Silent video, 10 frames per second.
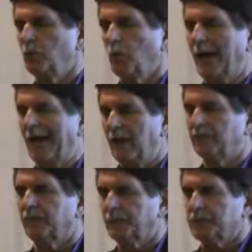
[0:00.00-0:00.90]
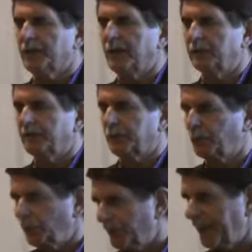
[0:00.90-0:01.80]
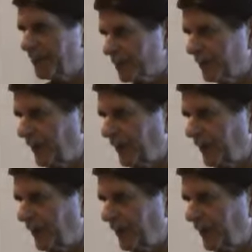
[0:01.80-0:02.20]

who have this kind of toothpaste,